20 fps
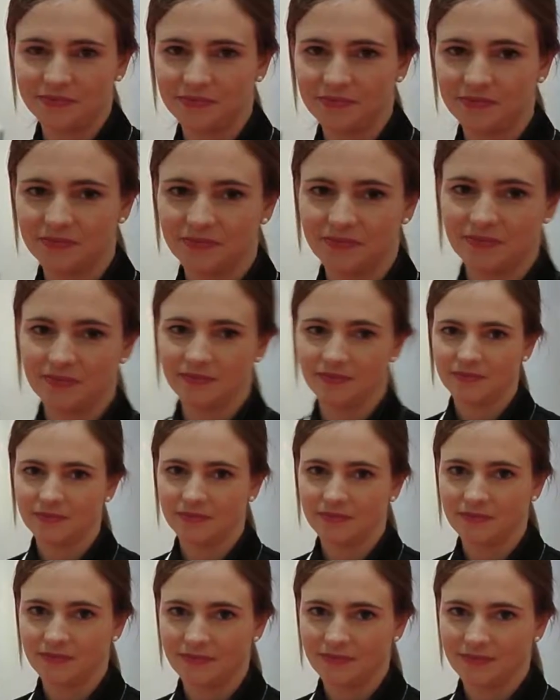
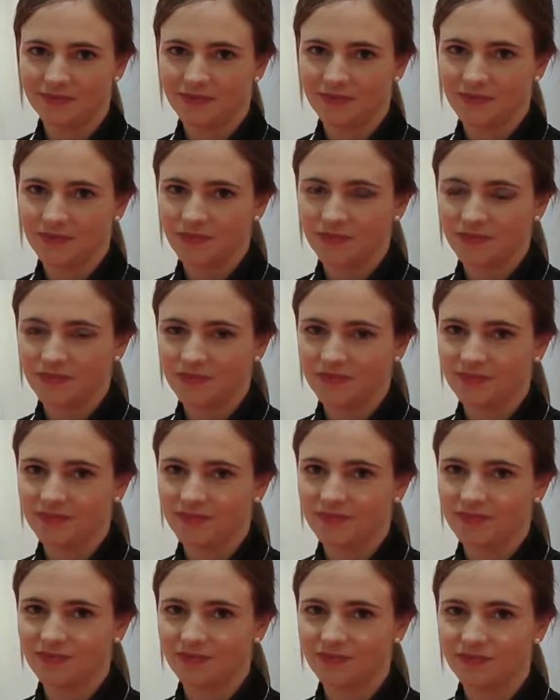
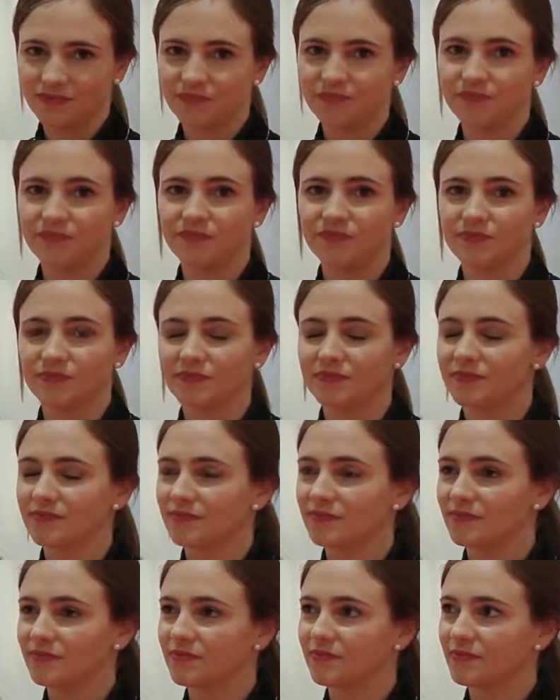
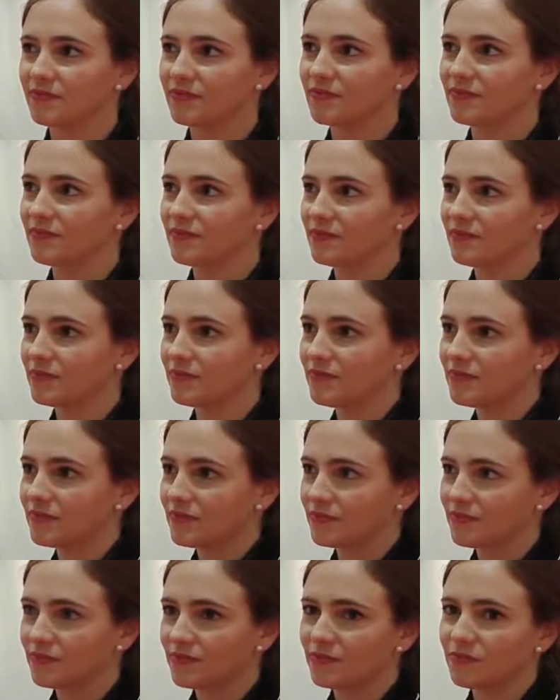
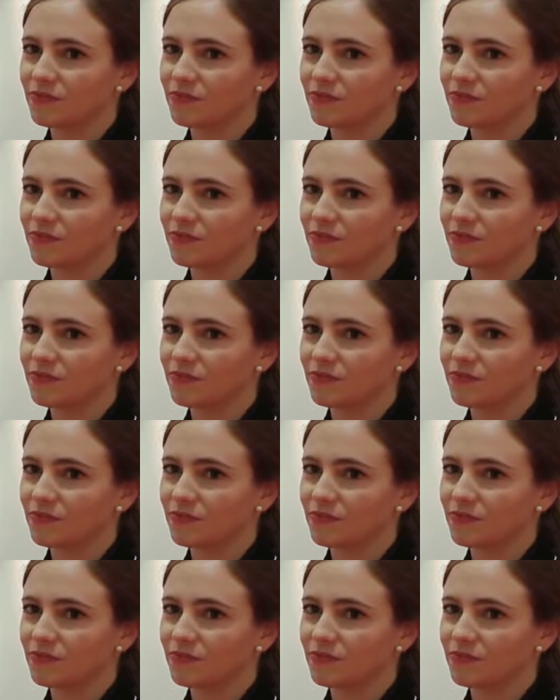No words are spoken by the person on screen.